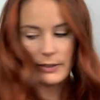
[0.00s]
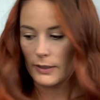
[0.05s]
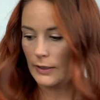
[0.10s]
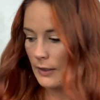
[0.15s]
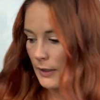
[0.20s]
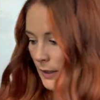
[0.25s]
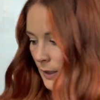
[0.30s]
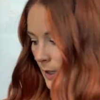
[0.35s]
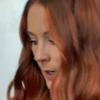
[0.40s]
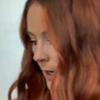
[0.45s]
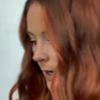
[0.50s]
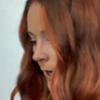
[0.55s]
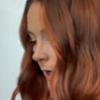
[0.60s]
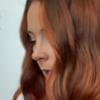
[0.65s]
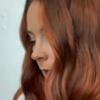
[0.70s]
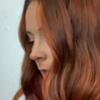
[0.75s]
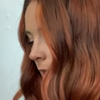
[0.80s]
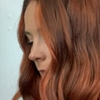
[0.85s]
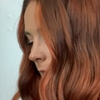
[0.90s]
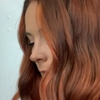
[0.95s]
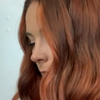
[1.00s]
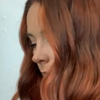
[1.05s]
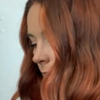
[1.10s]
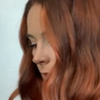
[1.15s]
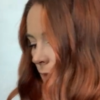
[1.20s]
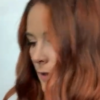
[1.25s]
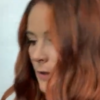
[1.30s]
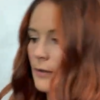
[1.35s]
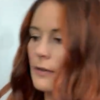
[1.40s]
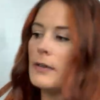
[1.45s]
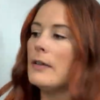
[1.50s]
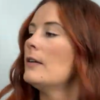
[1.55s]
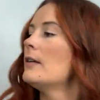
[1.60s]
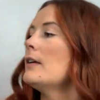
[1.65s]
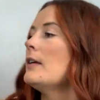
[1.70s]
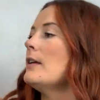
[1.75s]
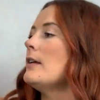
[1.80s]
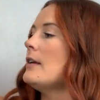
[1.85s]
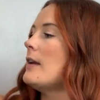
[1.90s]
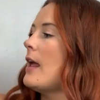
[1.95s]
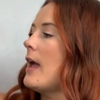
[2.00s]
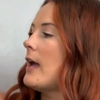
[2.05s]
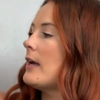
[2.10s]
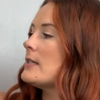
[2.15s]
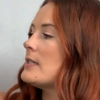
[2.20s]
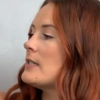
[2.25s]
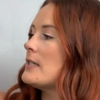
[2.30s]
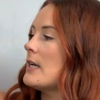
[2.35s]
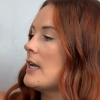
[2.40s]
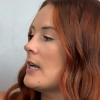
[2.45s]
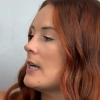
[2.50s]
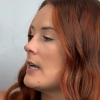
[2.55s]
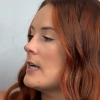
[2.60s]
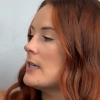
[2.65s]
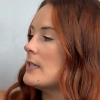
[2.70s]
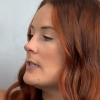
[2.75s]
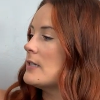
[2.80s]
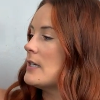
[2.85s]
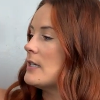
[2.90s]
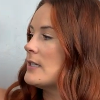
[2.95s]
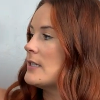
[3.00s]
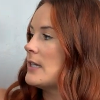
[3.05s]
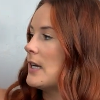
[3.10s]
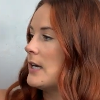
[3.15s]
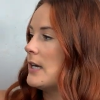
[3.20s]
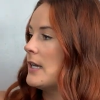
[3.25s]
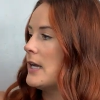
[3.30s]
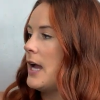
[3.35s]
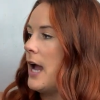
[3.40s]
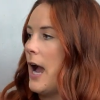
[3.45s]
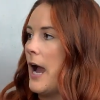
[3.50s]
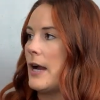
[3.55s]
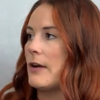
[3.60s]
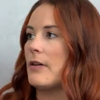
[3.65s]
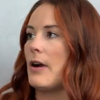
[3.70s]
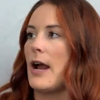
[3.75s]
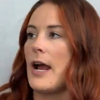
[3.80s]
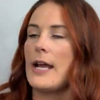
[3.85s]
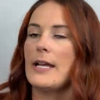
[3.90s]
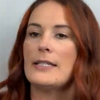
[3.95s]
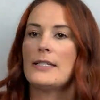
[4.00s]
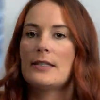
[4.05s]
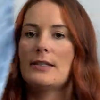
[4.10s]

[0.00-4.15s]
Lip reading: Okay. Next is the skinny high rise,